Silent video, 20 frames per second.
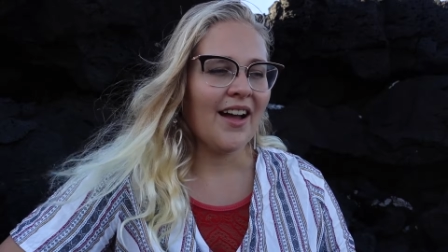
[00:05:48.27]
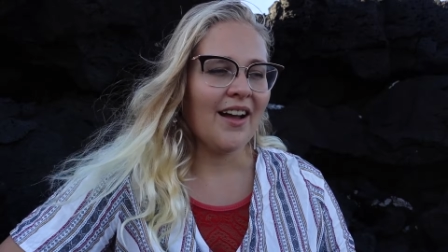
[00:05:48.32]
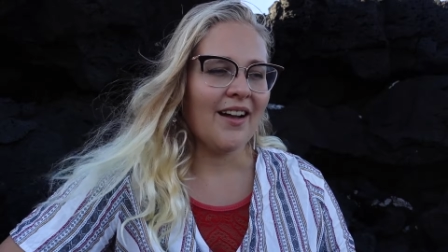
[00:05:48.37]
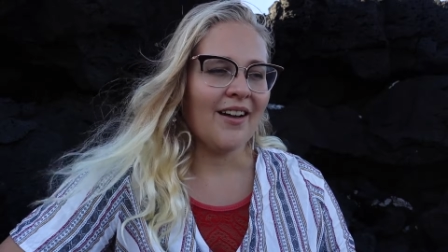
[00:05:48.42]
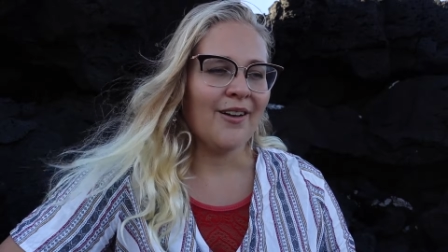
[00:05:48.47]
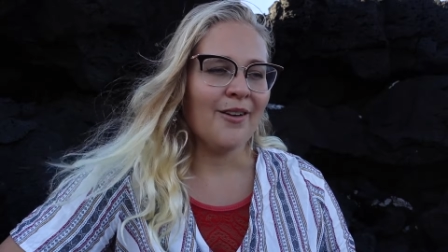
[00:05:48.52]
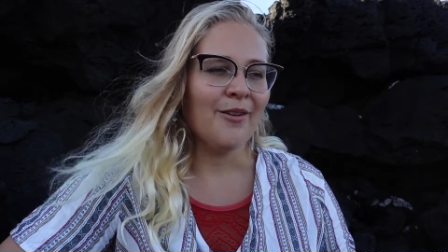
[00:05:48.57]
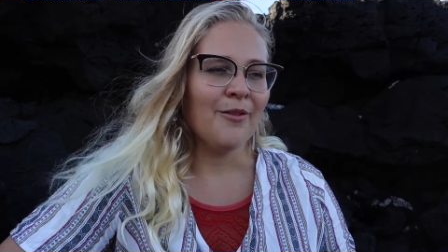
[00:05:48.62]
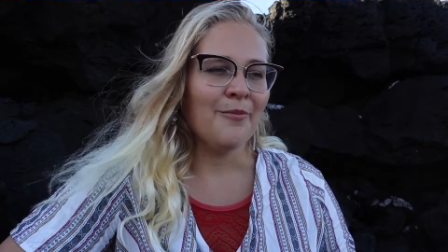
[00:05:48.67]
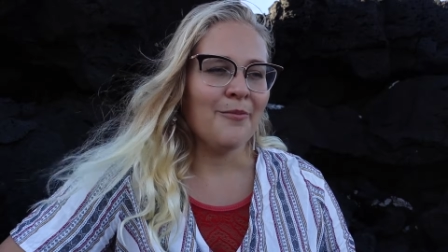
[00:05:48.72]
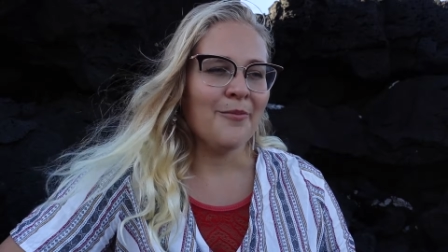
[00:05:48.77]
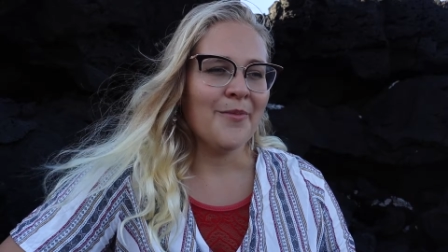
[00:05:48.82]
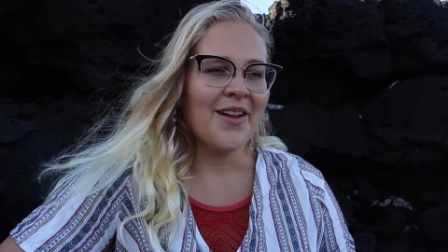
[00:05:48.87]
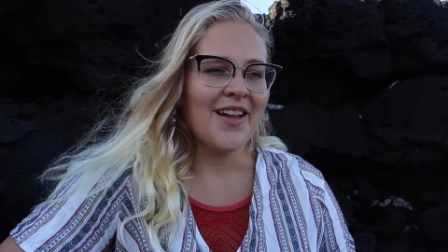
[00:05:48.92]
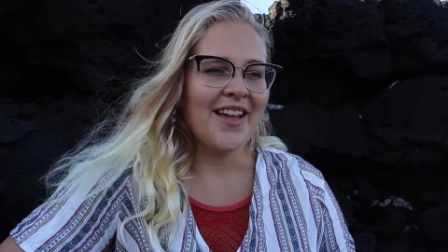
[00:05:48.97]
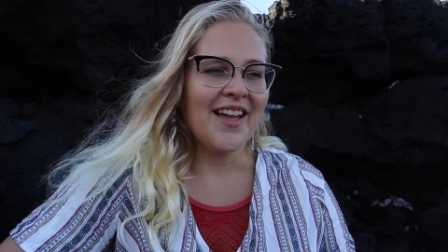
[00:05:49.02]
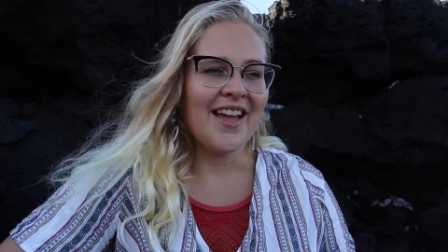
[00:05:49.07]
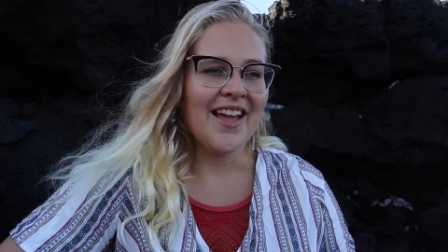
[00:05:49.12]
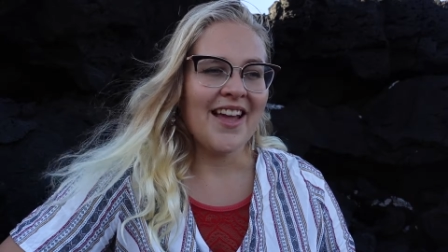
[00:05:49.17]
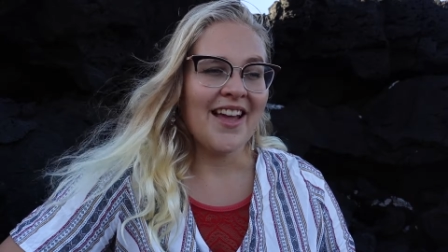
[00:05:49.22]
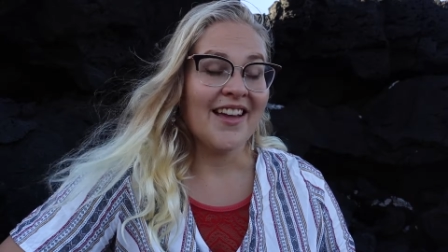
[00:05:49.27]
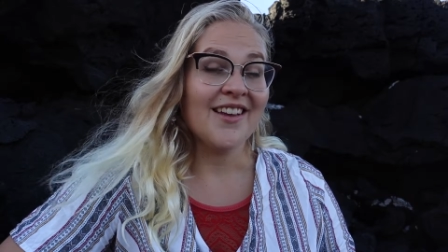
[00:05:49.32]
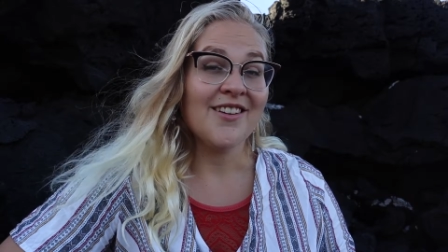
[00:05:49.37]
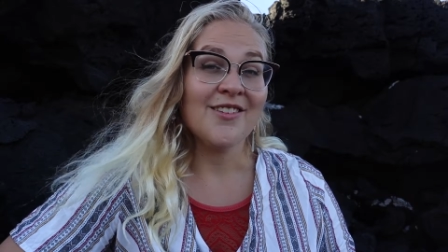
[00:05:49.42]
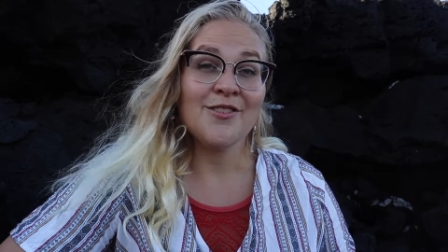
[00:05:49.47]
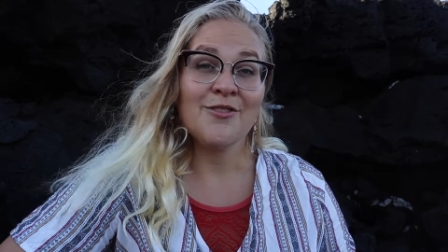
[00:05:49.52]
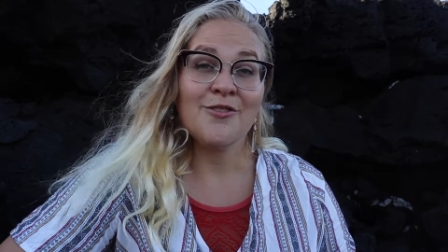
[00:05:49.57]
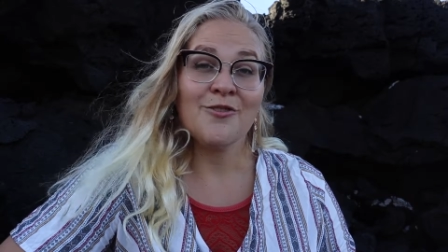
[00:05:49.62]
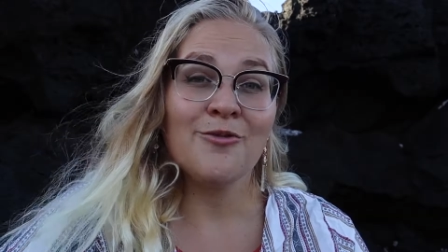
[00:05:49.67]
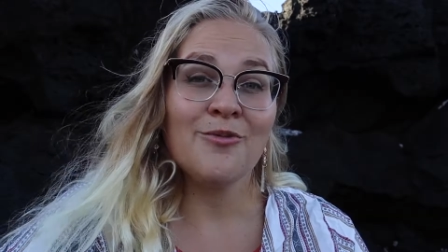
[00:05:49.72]
Um,
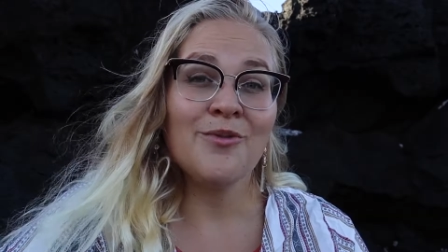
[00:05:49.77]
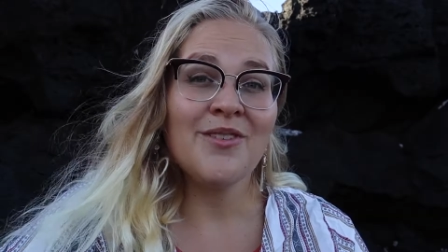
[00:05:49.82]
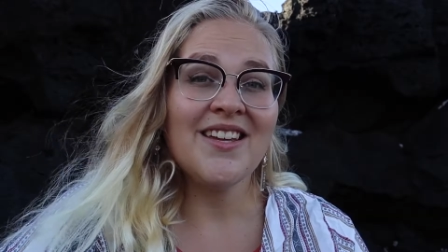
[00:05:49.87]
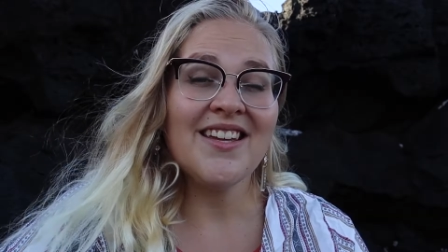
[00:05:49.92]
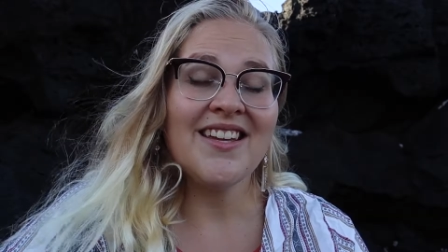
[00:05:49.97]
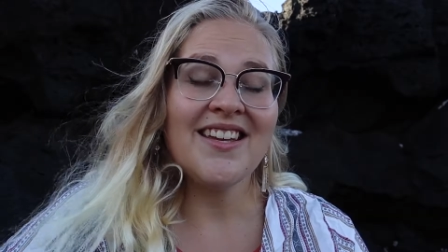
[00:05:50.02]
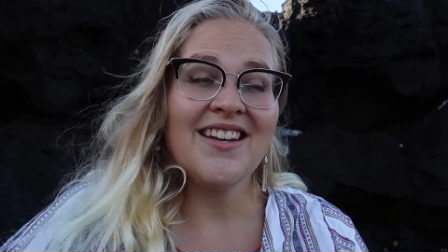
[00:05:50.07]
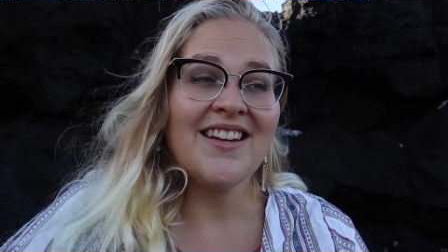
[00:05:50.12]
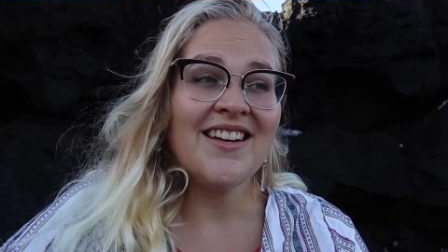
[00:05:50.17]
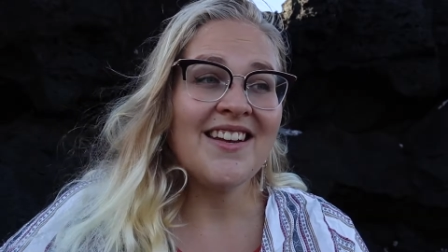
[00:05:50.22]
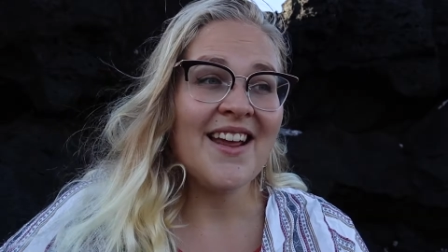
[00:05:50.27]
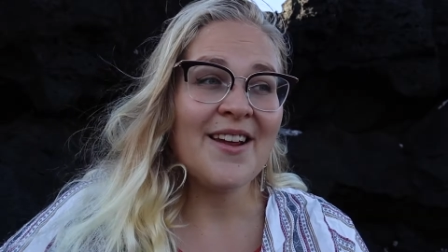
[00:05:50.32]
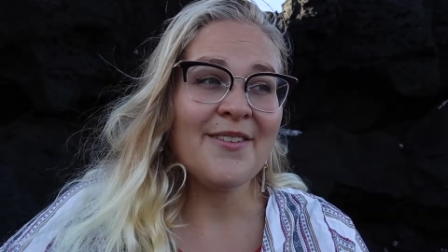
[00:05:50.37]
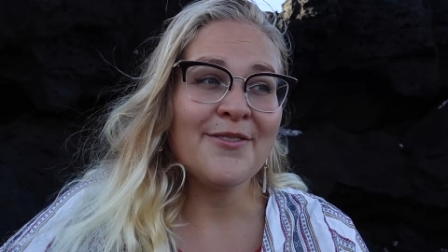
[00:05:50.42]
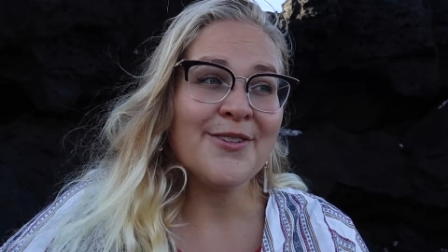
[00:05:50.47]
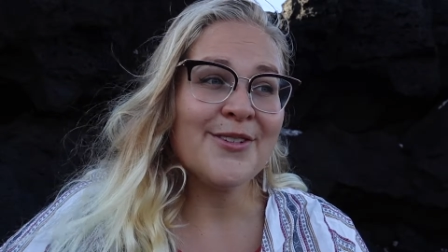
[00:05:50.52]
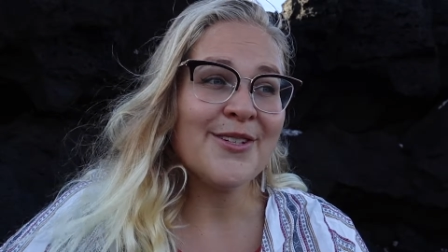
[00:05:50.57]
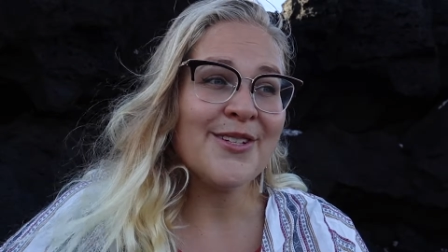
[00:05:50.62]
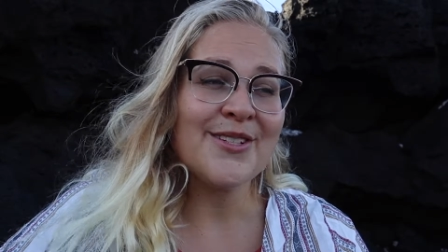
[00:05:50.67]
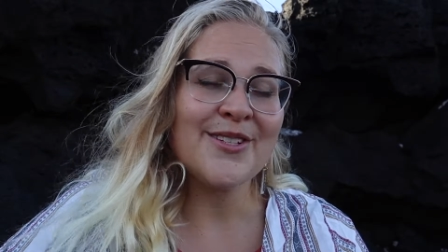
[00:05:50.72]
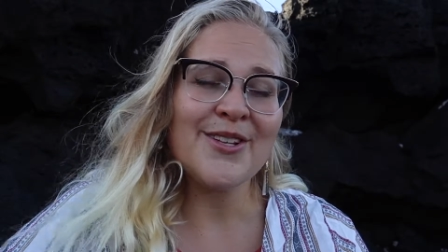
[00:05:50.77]
and we never